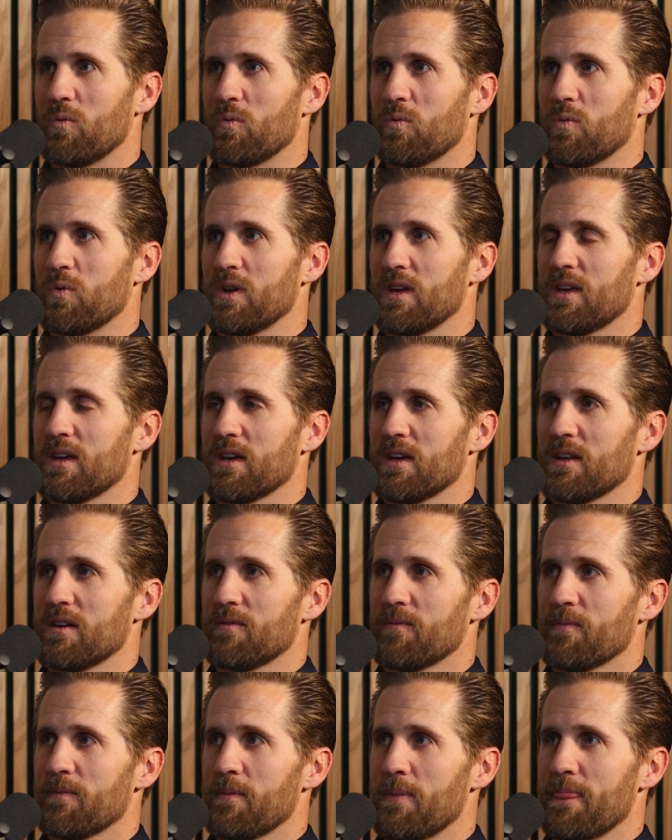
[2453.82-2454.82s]
we get
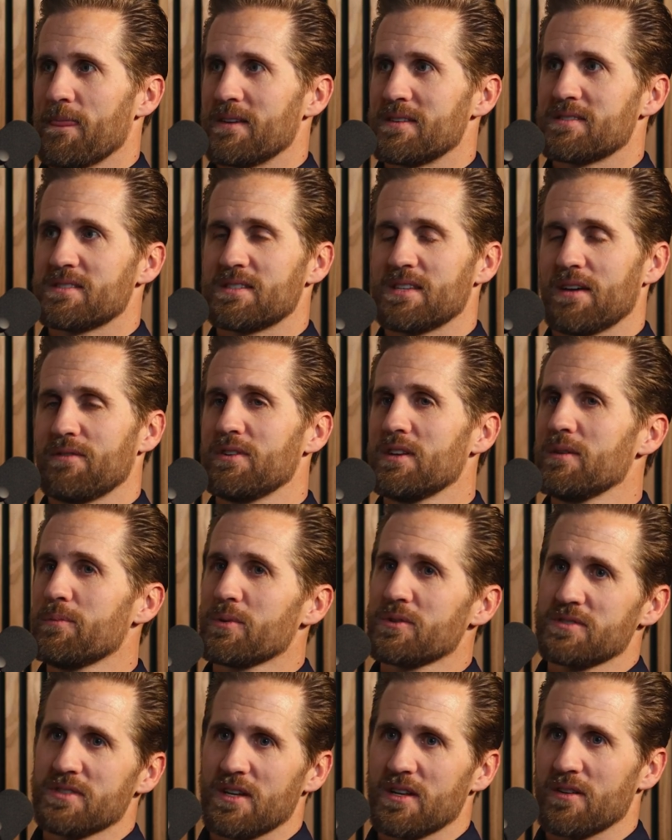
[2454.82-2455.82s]

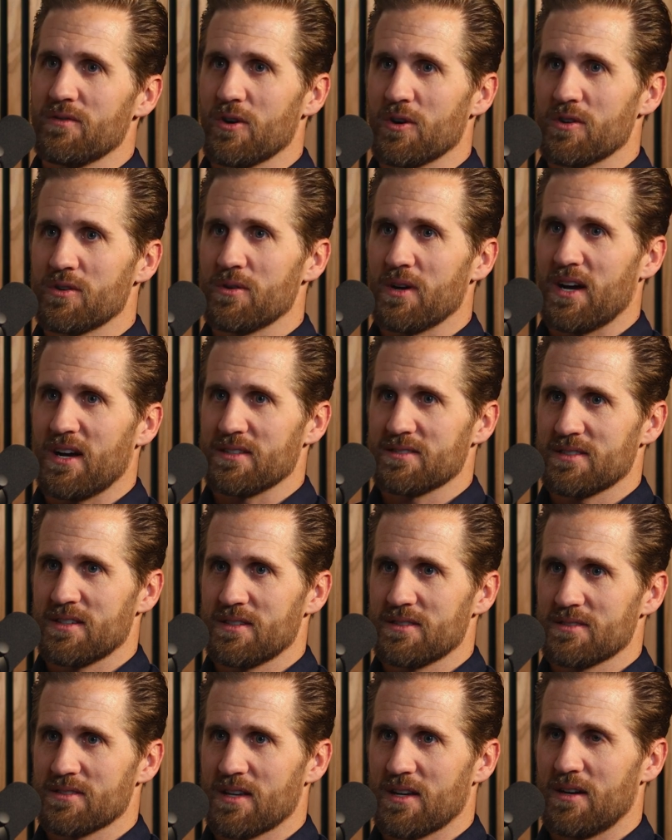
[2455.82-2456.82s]
70% of our new
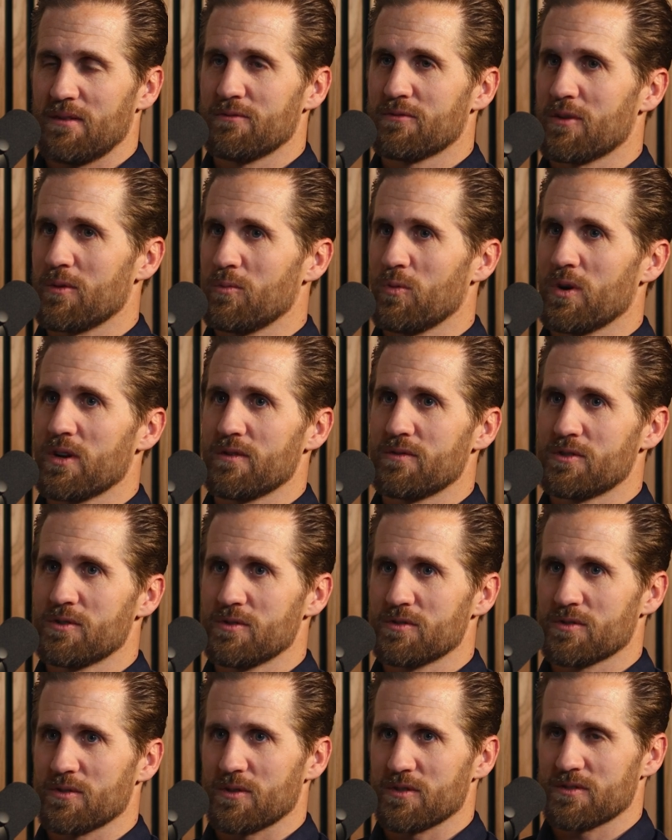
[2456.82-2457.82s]
assets come from one of
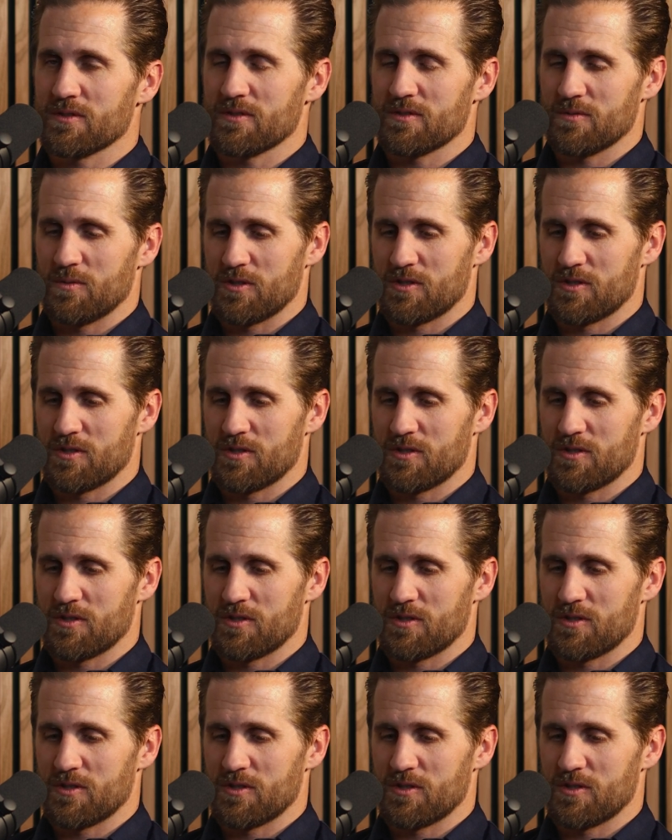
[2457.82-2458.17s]
two sources,